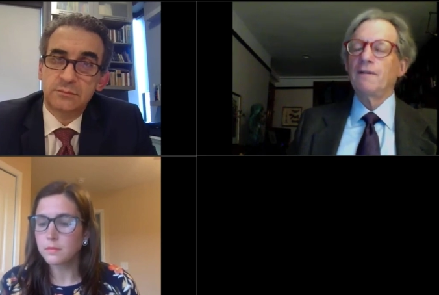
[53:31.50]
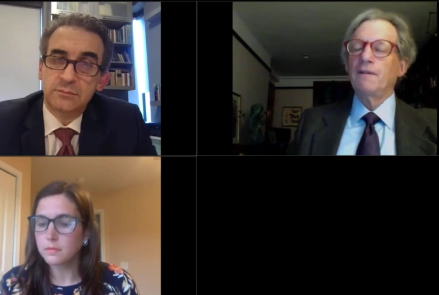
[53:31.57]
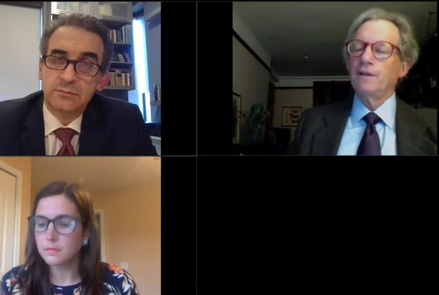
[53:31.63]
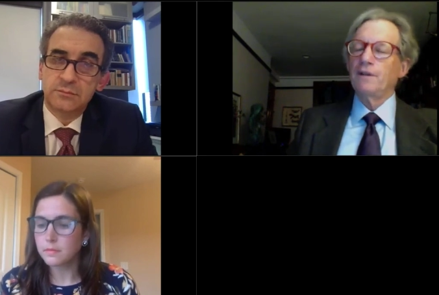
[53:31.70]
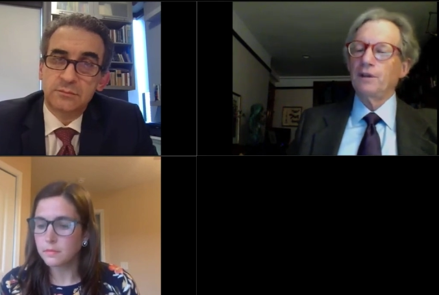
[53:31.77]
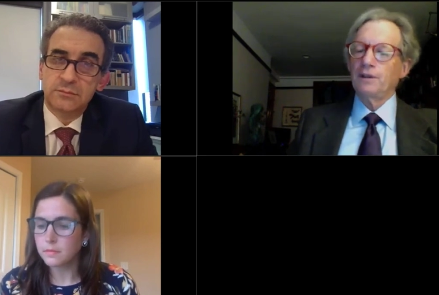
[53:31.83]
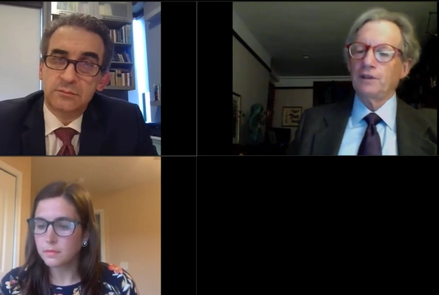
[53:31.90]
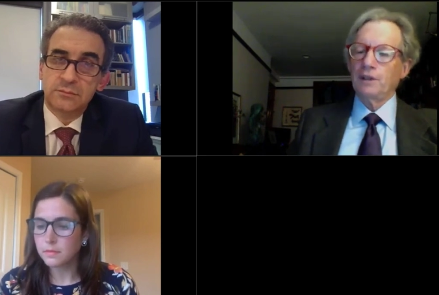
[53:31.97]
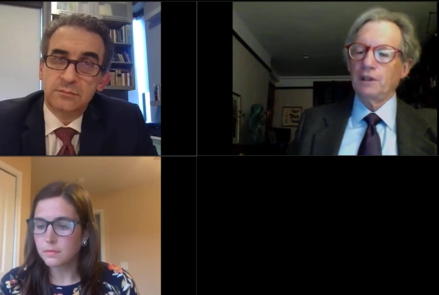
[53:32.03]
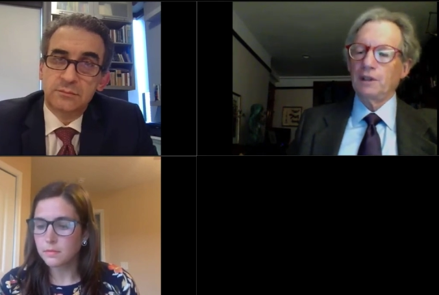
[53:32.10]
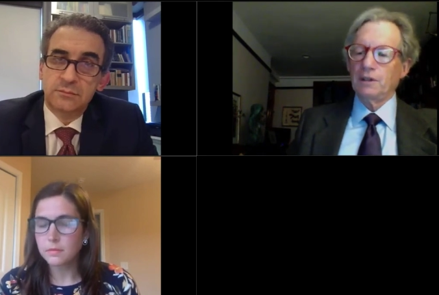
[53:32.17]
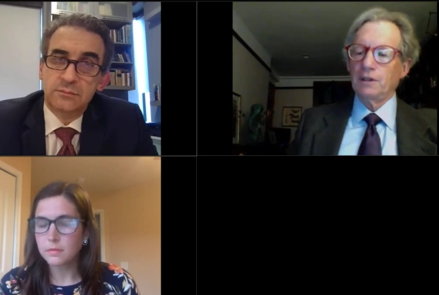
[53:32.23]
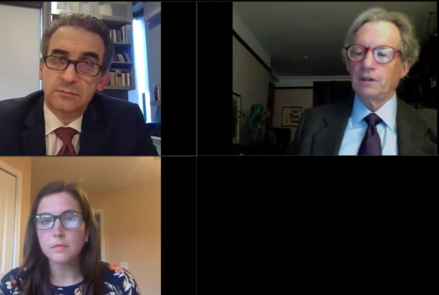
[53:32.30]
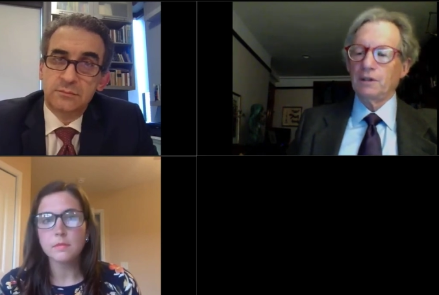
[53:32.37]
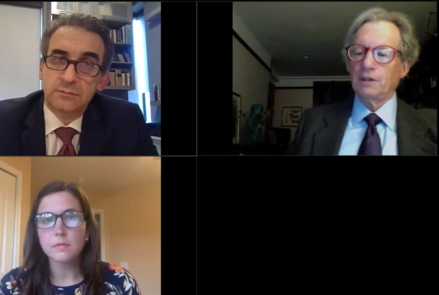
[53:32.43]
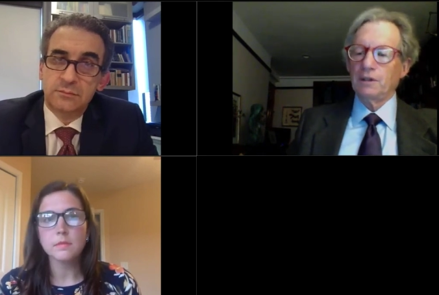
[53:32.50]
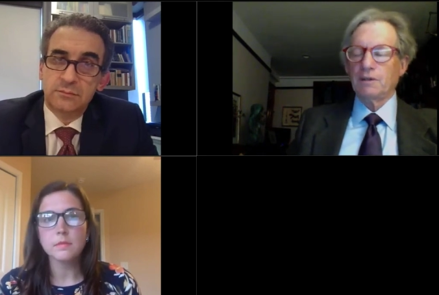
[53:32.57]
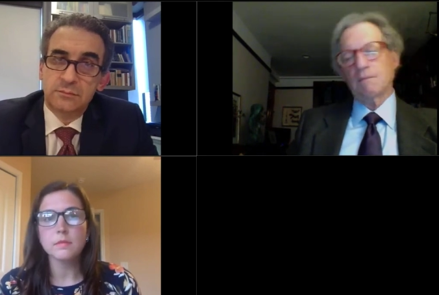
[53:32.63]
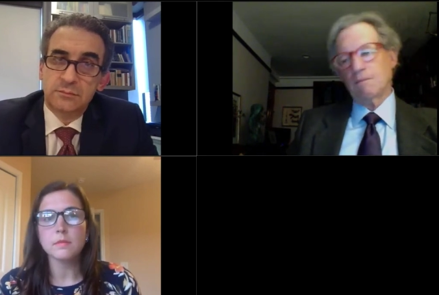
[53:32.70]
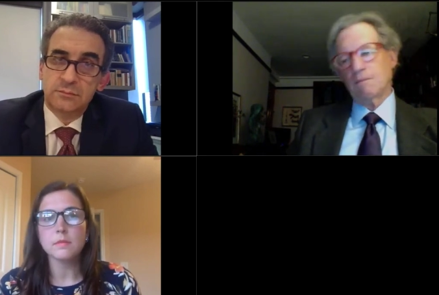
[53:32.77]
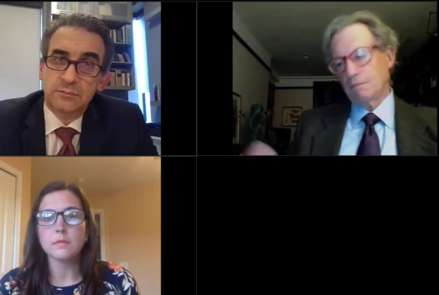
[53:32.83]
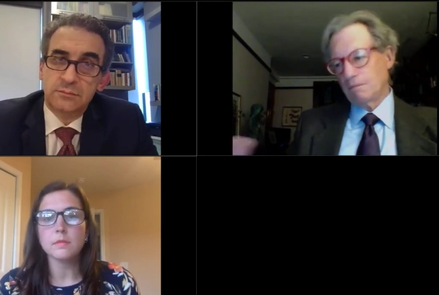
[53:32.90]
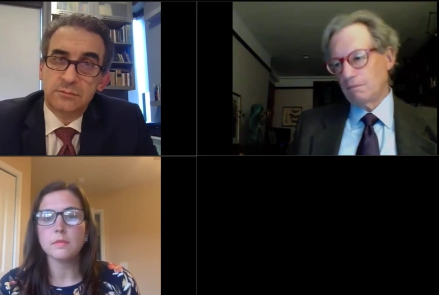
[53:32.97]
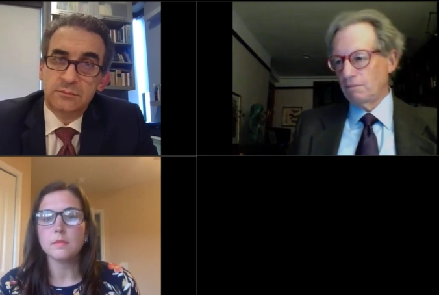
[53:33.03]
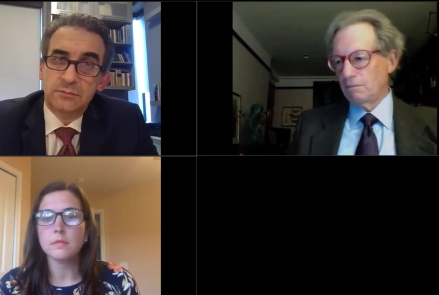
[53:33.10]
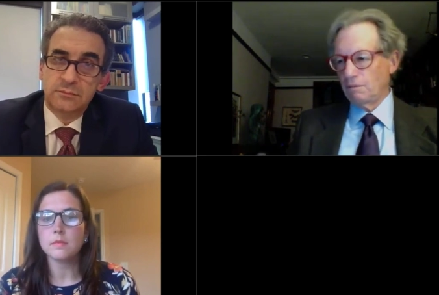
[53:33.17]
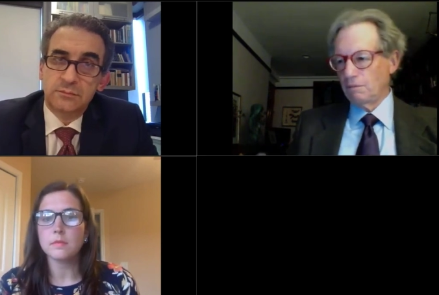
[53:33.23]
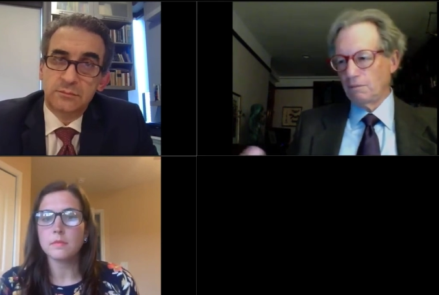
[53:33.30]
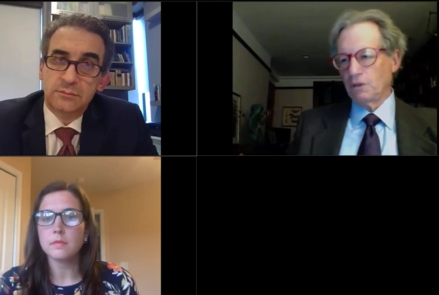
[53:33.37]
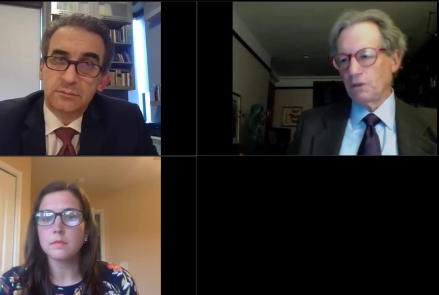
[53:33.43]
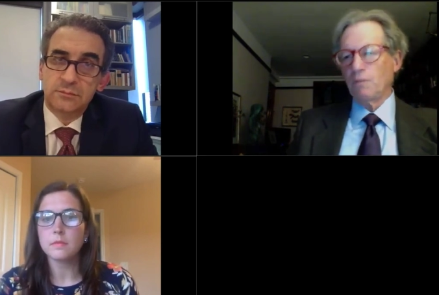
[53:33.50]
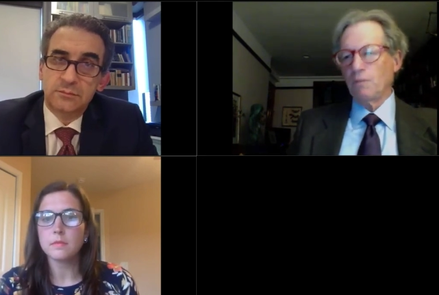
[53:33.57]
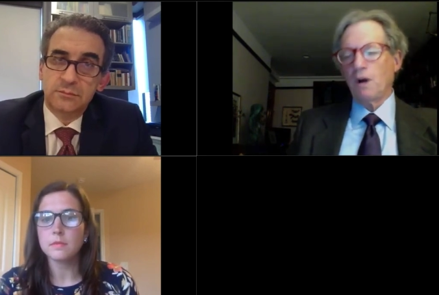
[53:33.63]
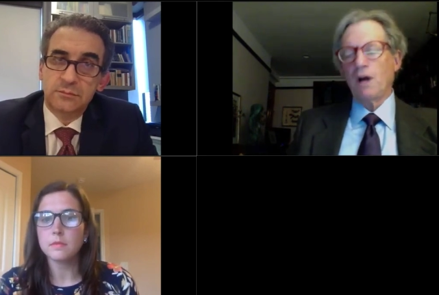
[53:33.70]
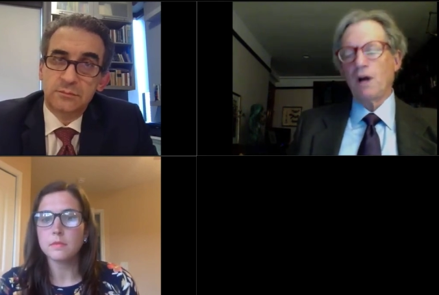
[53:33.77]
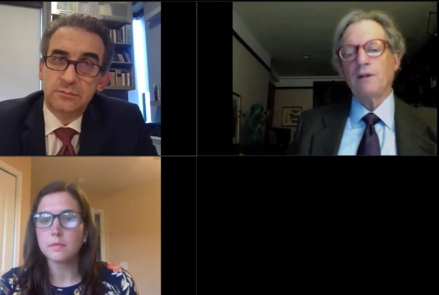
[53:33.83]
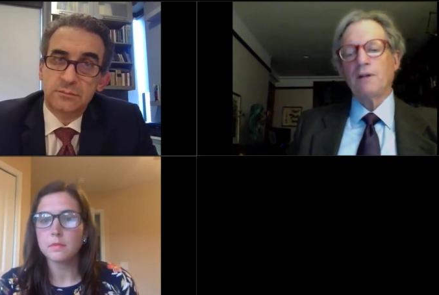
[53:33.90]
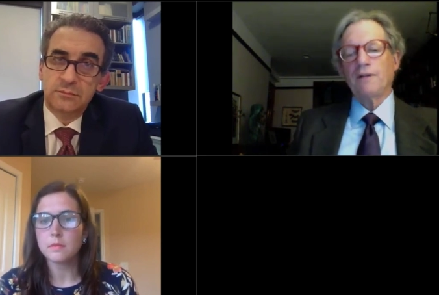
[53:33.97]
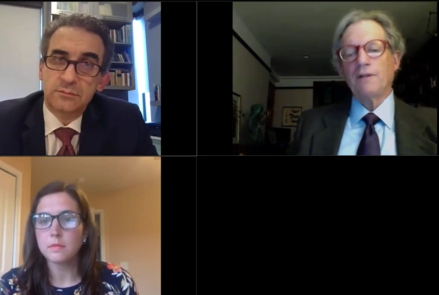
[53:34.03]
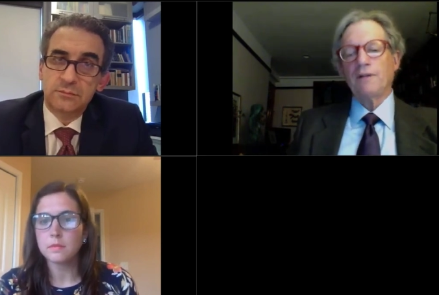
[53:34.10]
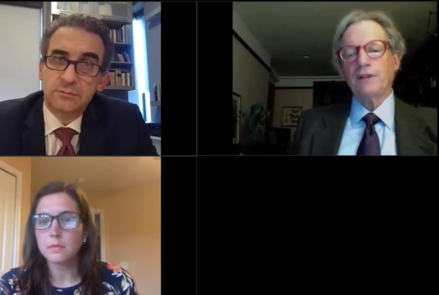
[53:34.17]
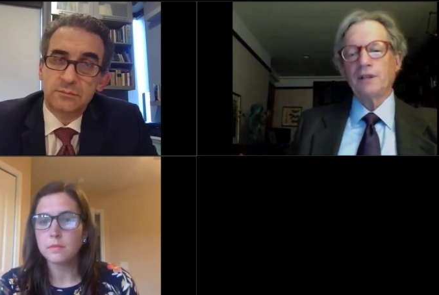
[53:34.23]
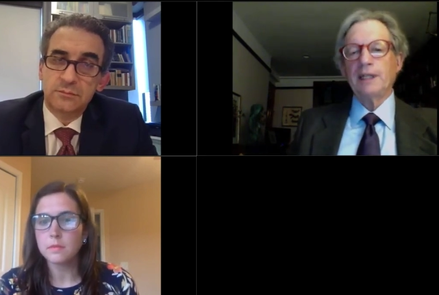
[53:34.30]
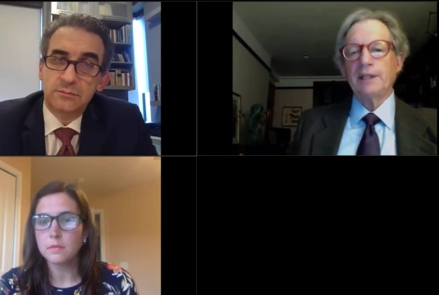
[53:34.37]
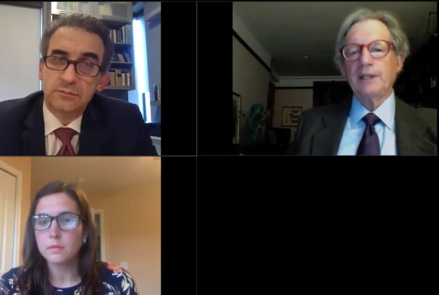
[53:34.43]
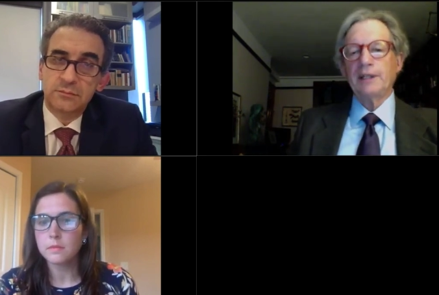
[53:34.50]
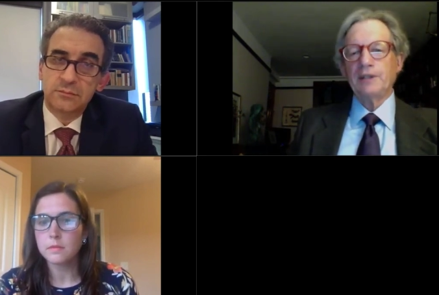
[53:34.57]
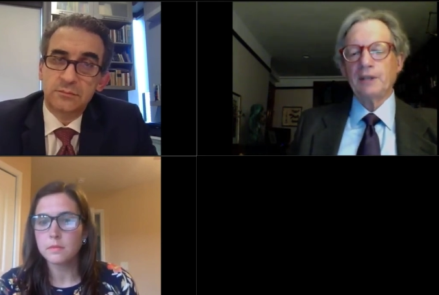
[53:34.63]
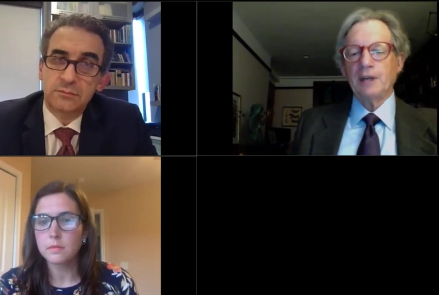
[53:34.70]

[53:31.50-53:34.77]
Speaker 1: versus smaller facilities,